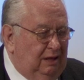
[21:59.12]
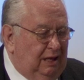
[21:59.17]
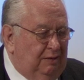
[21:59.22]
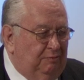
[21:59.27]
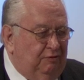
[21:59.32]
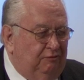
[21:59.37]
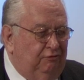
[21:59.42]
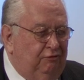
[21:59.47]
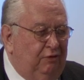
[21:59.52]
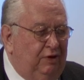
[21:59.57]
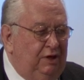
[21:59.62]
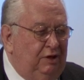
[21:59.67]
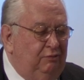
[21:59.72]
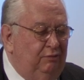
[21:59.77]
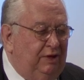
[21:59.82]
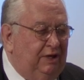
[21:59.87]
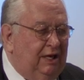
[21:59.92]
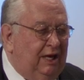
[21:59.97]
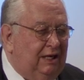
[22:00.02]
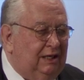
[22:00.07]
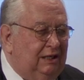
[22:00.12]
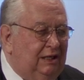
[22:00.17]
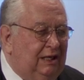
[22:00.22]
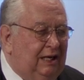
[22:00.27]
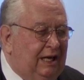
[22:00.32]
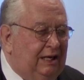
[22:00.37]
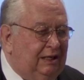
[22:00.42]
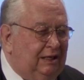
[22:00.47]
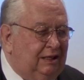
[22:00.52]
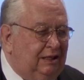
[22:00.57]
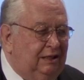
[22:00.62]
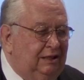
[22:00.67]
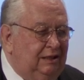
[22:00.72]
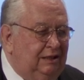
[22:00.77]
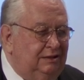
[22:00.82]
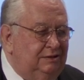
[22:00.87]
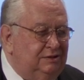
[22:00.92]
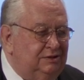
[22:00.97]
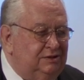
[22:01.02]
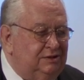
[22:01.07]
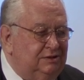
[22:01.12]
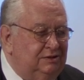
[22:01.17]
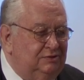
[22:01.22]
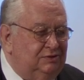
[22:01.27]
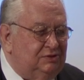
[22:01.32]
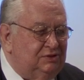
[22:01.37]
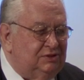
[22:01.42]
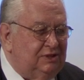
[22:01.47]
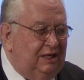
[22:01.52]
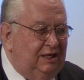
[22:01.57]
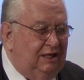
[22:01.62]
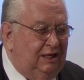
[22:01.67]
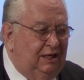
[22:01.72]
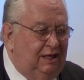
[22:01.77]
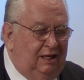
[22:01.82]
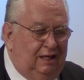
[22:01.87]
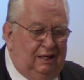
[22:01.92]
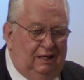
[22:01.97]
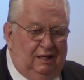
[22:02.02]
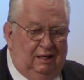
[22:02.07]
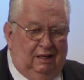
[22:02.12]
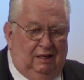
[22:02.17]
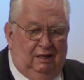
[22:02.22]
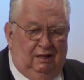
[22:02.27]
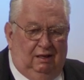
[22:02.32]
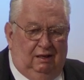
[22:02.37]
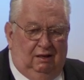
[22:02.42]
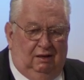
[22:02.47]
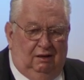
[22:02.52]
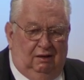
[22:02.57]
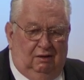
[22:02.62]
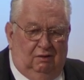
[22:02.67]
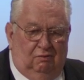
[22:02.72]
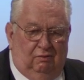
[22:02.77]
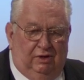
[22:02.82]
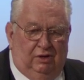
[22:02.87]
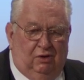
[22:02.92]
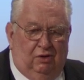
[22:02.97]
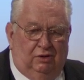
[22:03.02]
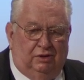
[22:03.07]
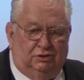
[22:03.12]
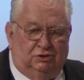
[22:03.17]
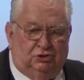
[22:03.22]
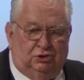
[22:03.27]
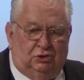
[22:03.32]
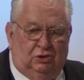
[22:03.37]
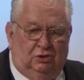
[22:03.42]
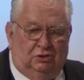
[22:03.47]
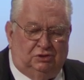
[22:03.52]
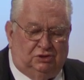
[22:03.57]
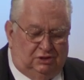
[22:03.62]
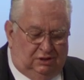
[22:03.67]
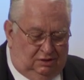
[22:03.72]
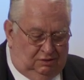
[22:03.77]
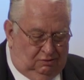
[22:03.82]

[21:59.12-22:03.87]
I'm afraid we got a lot of kids who say, we go to church